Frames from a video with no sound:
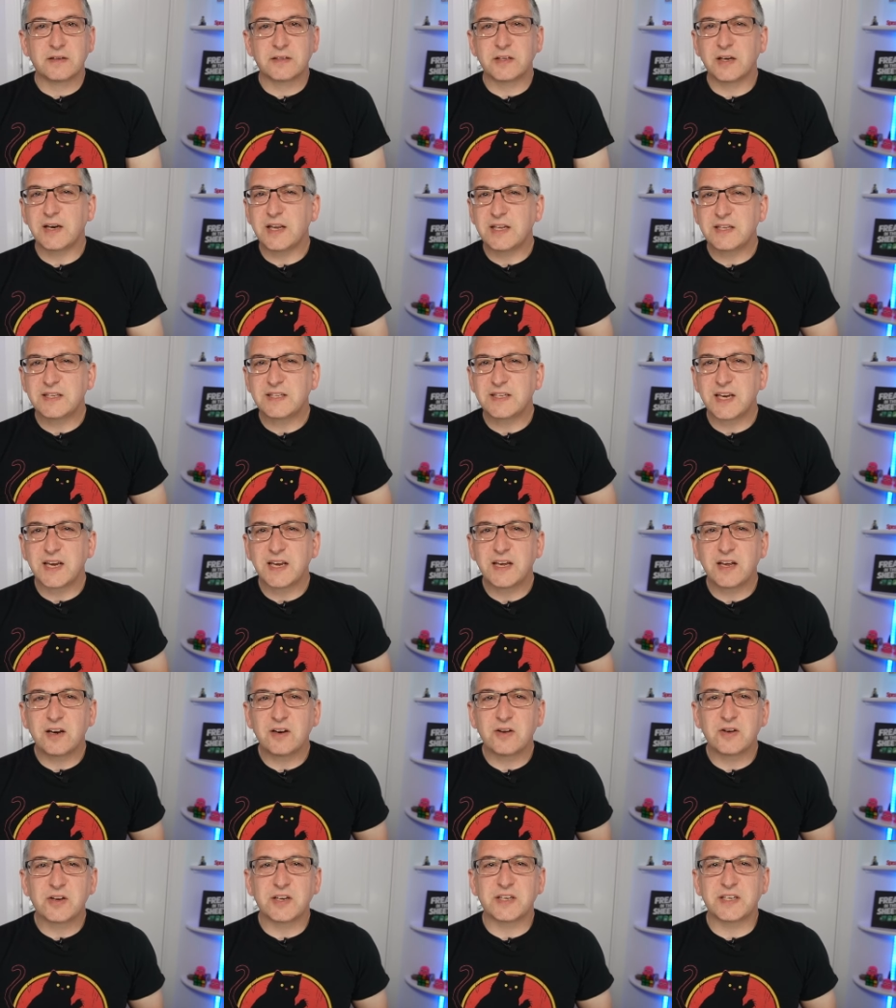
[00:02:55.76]
So let's take
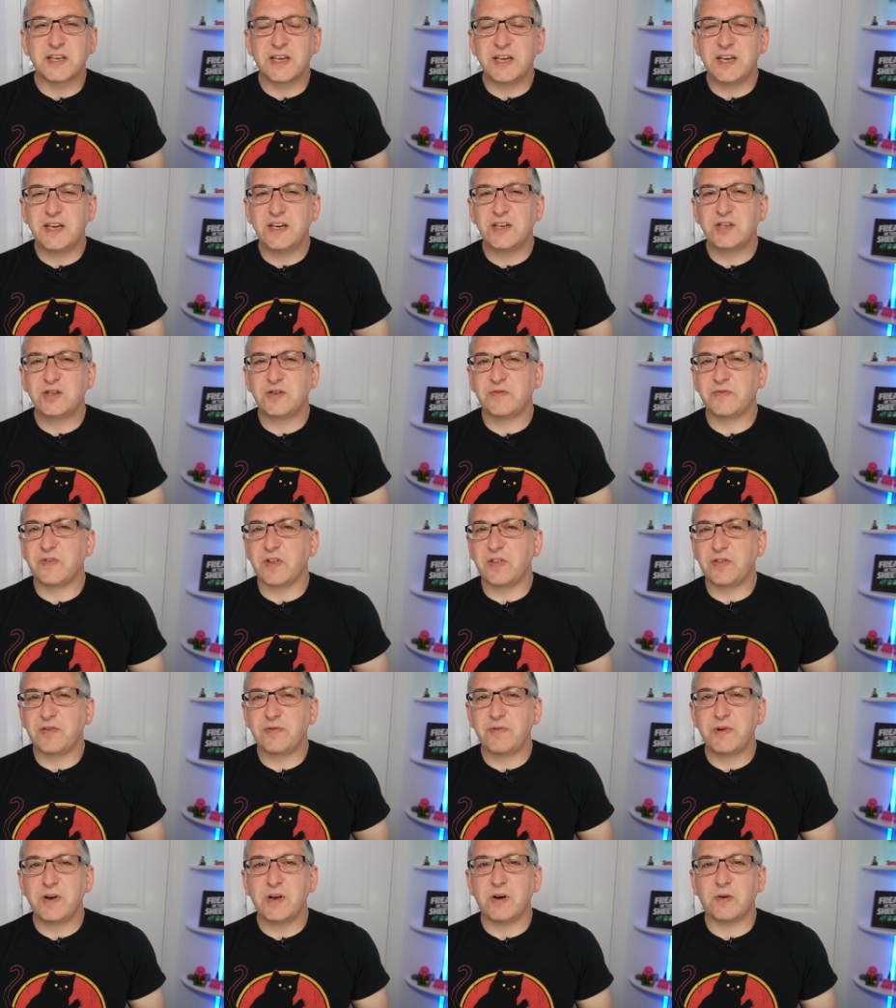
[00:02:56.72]
a look at each of the
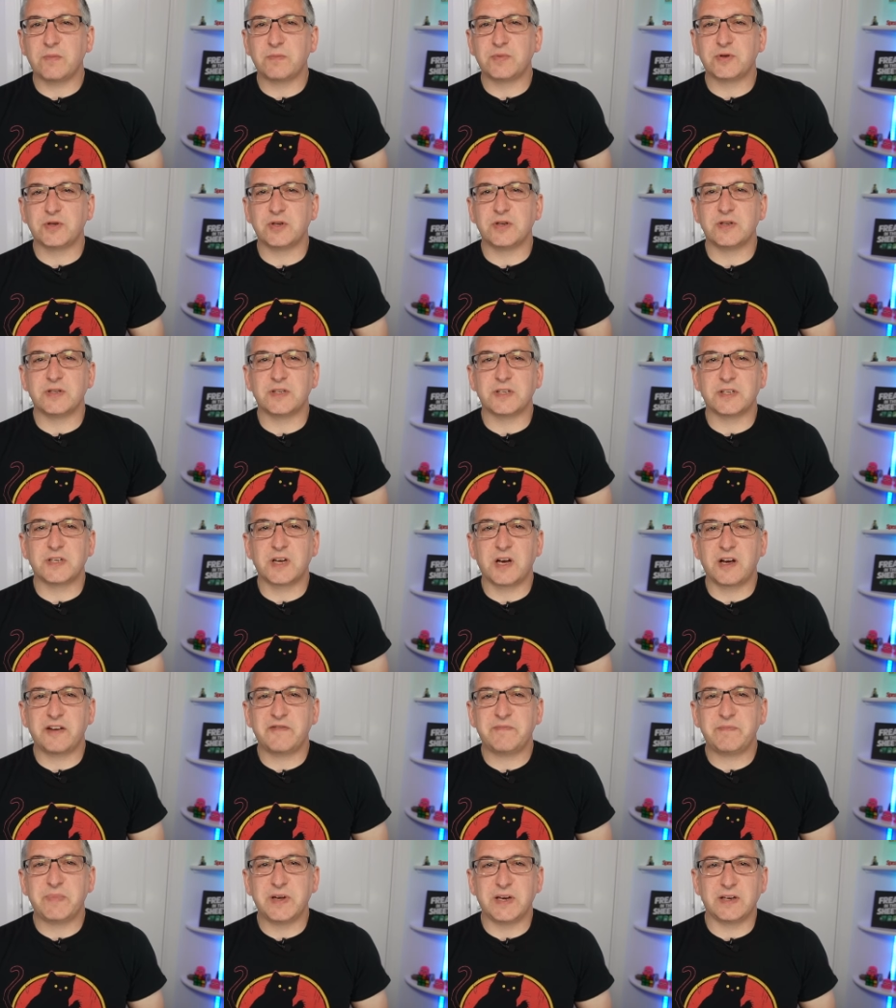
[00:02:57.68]
three options that
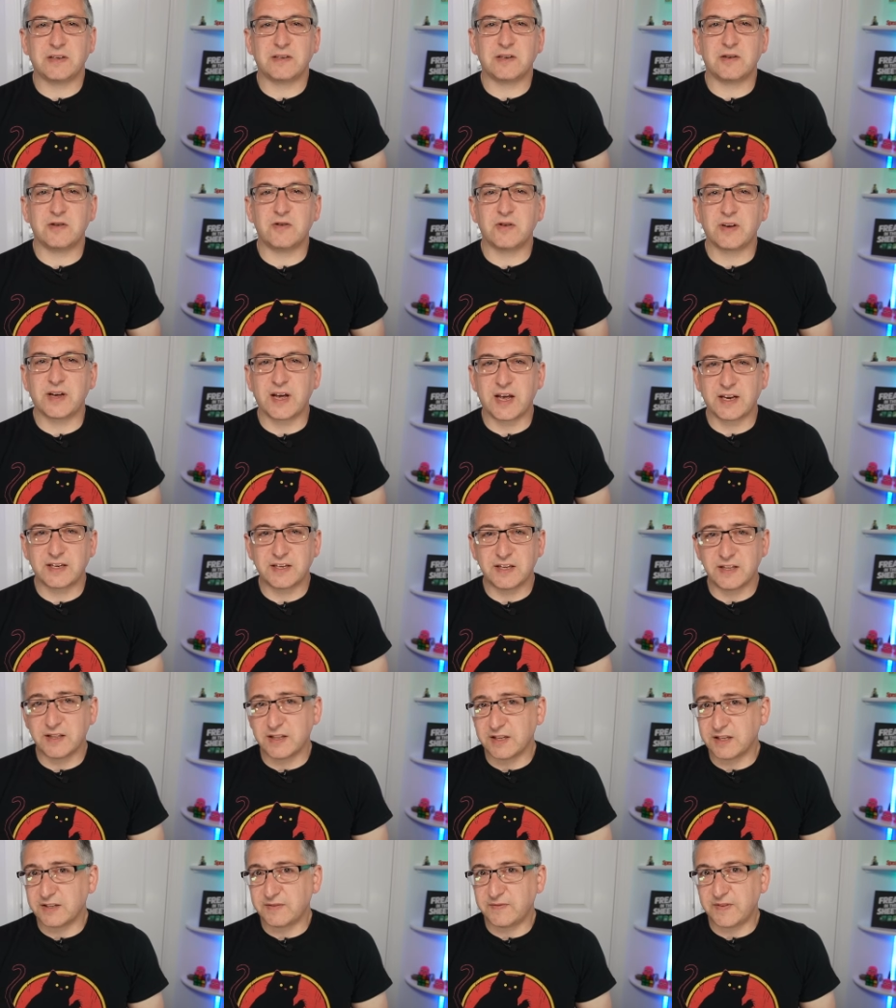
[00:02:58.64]
I've picked to look at
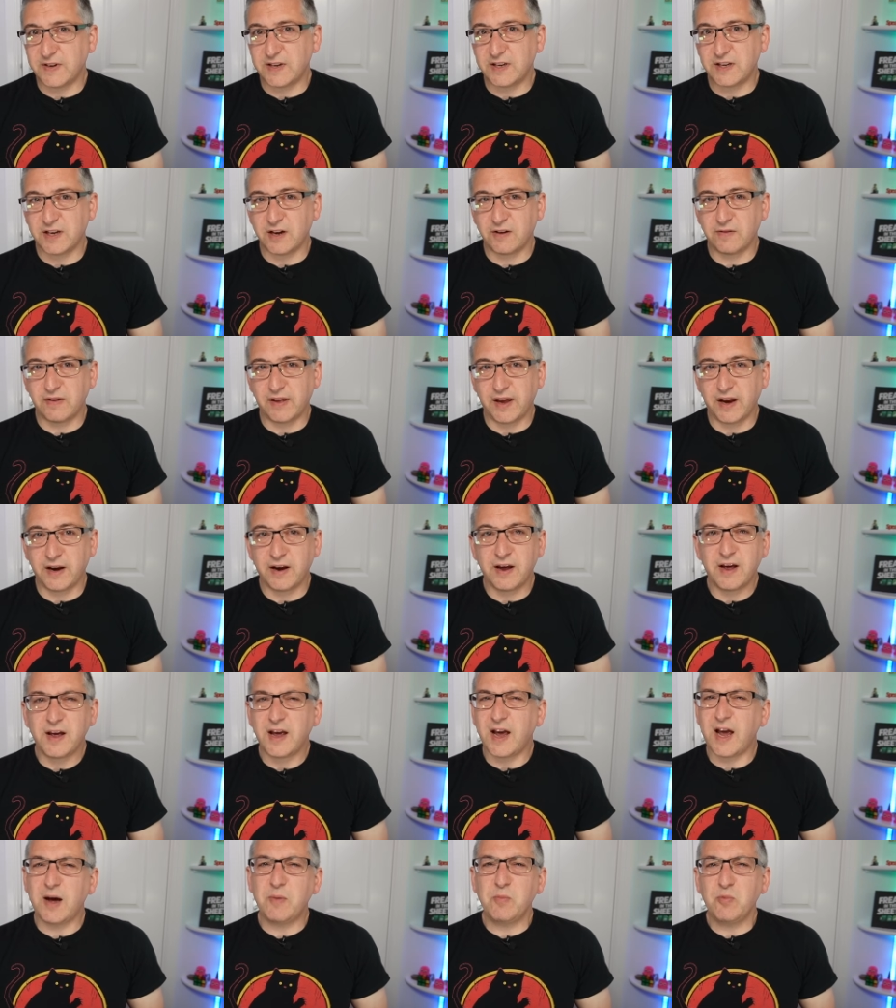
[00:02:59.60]
in this video then.
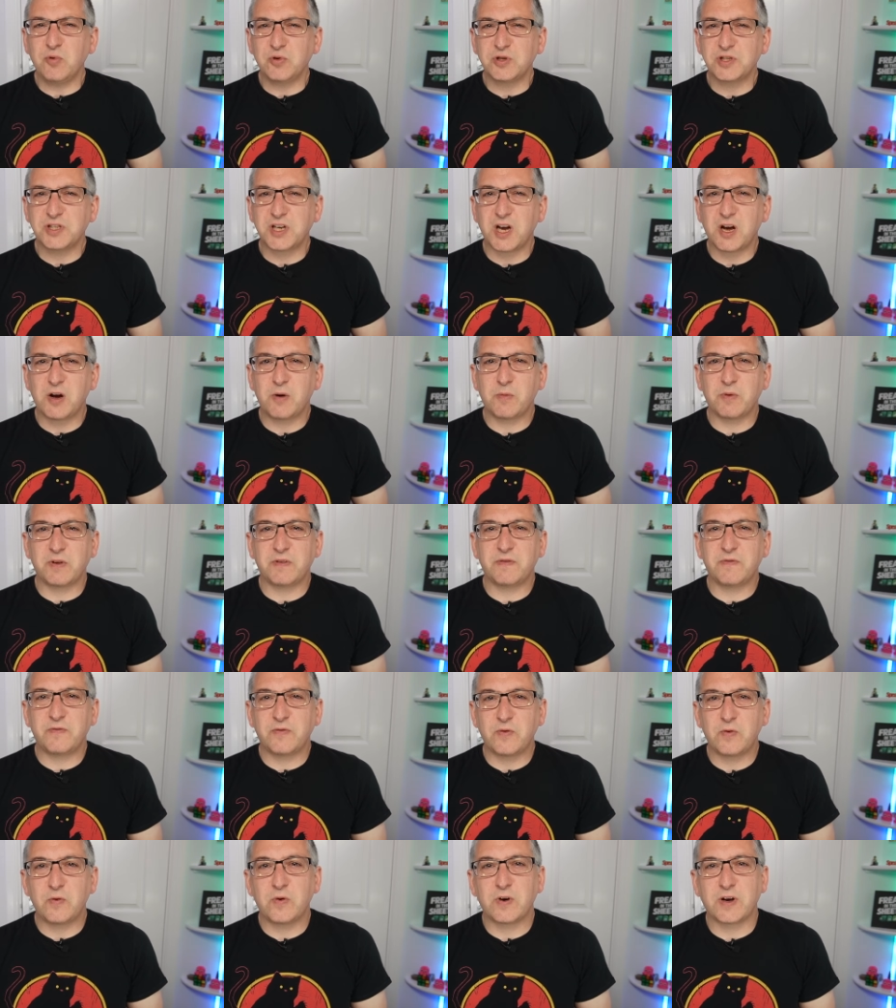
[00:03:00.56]
And we'll start with
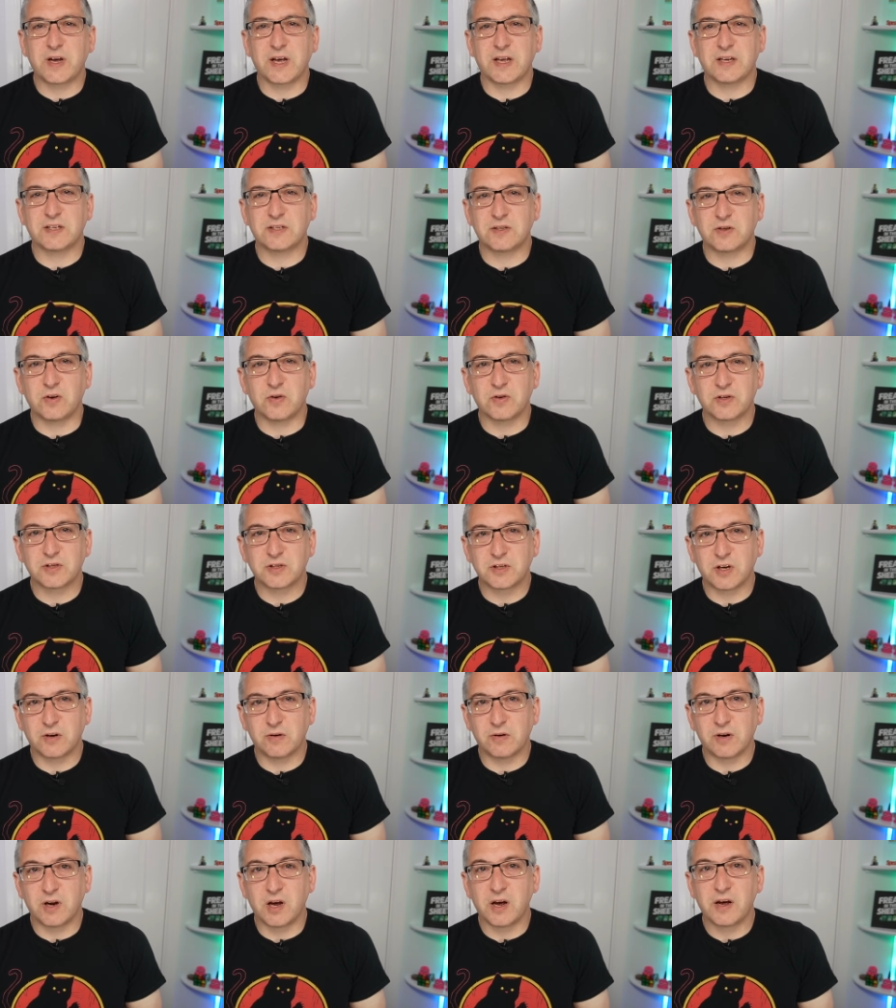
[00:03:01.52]

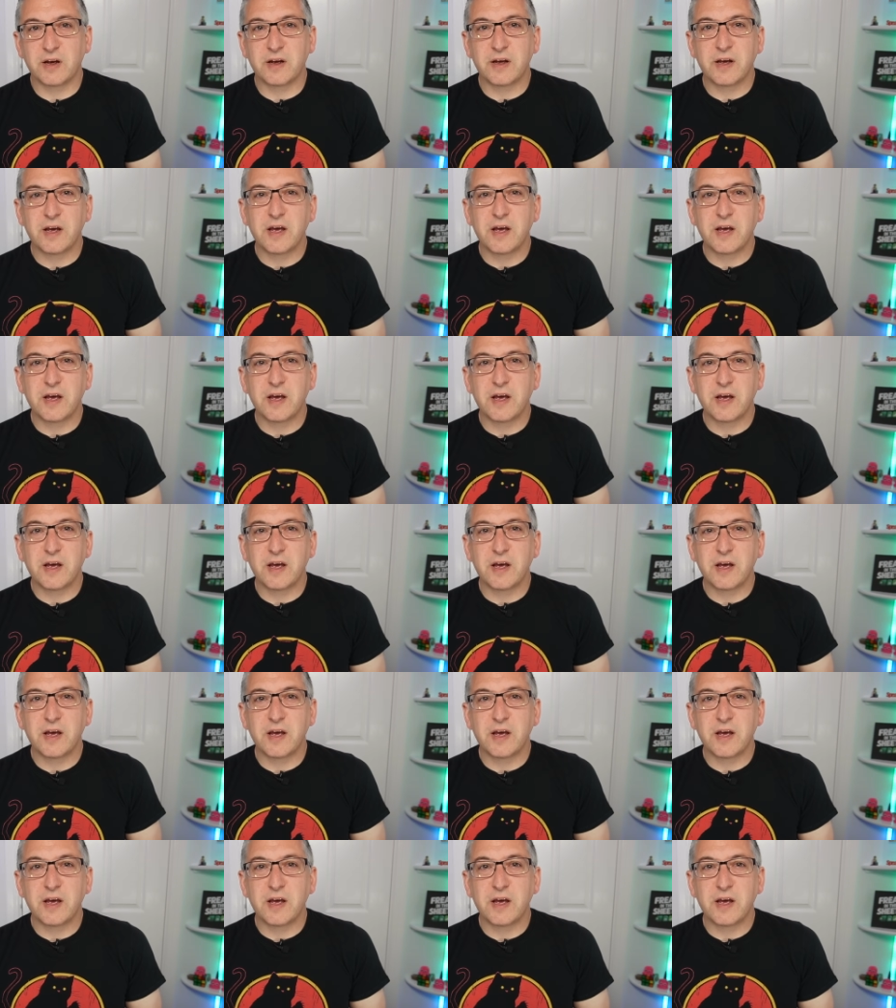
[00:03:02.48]
forecast.solar.